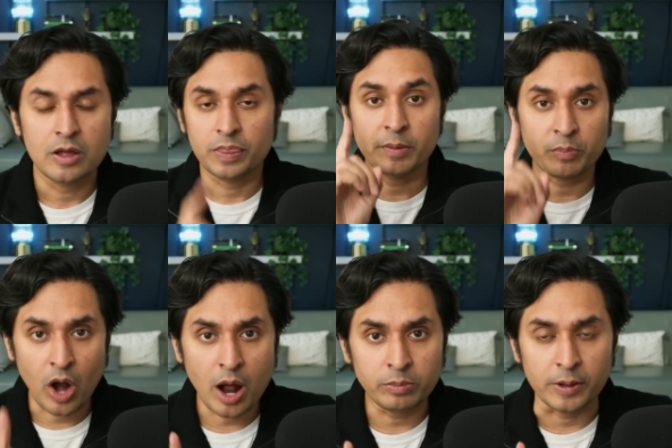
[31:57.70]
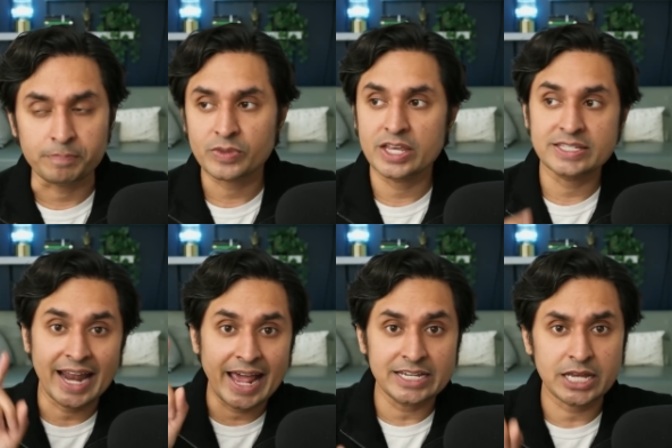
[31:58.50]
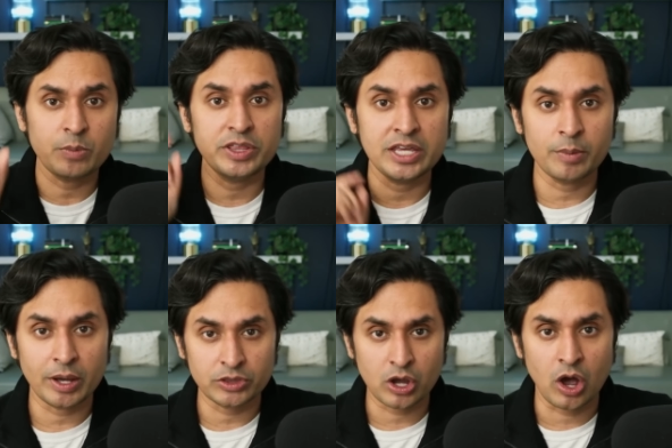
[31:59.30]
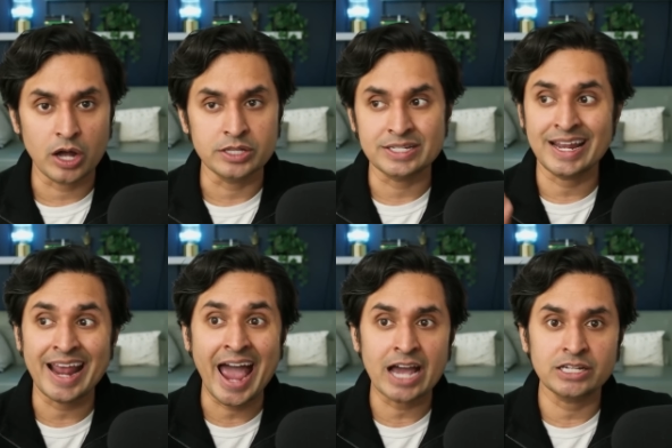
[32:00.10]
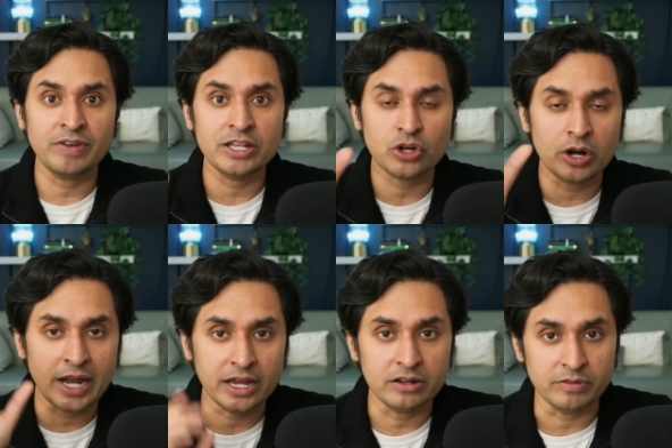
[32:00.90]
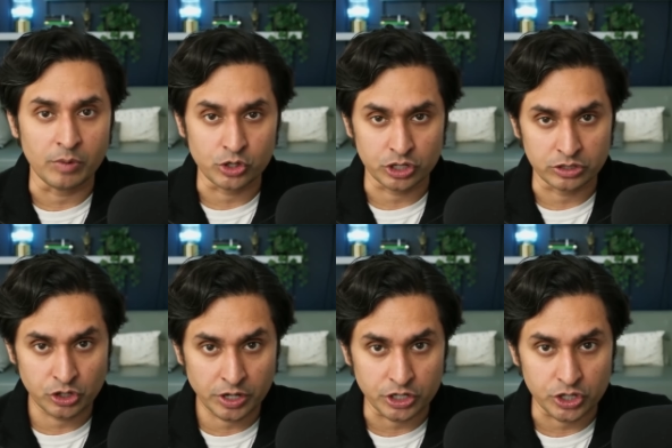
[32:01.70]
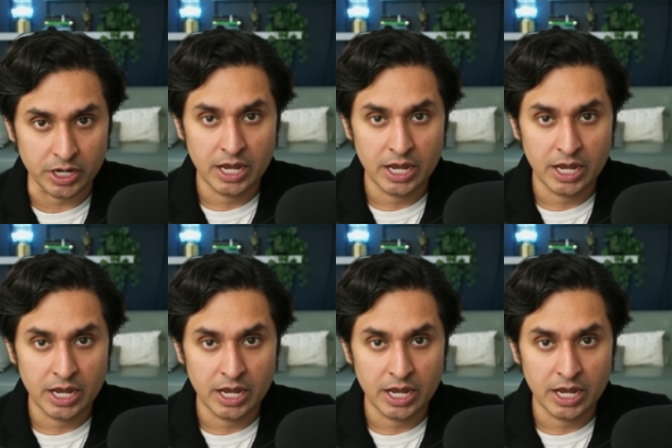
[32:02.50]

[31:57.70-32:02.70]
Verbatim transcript: The problem is that anytime we think about the cons, it activates our negative emotional circuitry